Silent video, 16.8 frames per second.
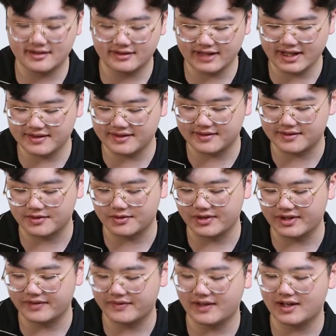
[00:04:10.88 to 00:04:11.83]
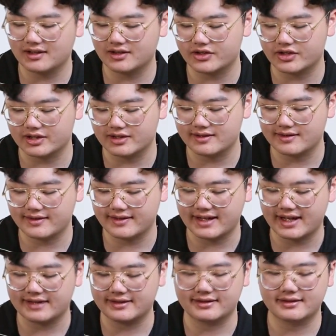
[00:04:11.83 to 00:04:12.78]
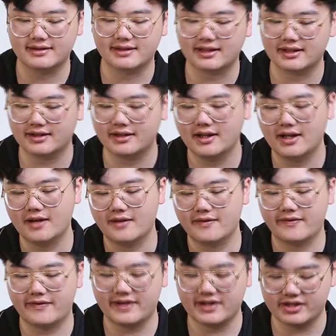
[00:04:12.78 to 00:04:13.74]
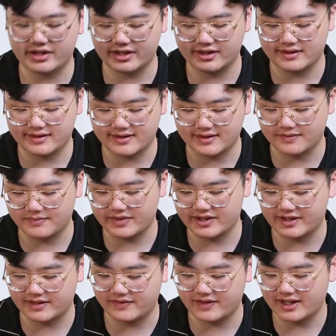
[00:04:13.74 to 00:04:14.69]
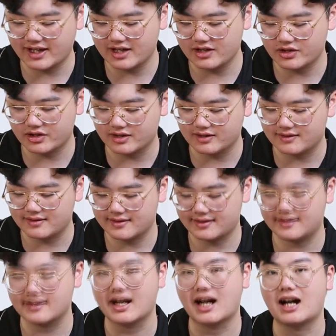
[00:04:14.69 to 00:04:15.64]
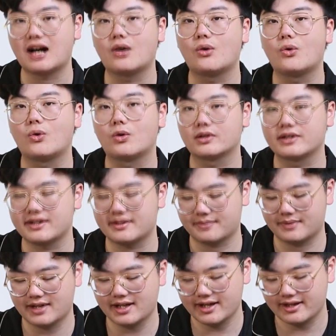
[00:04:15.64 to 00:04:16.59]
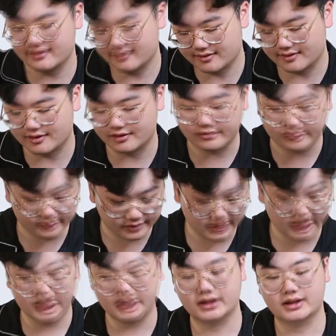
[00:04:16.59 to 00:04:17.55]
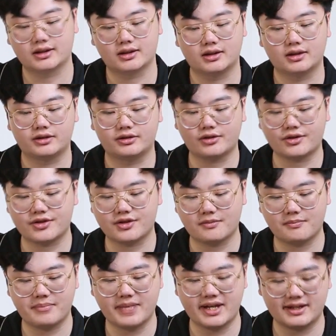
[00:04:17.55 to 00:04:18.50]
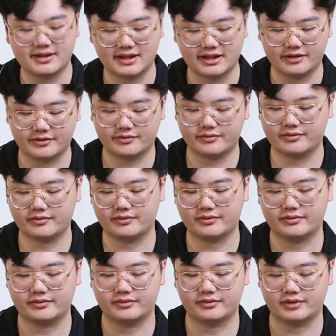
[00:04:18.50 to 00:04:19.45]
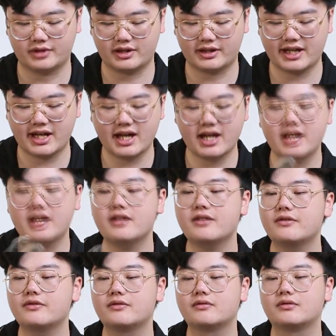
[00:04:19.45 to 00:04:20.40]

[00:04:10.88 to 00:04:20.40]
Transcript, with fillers: necessary functions and features, specifications are all displayed, so not so big deal. Okay,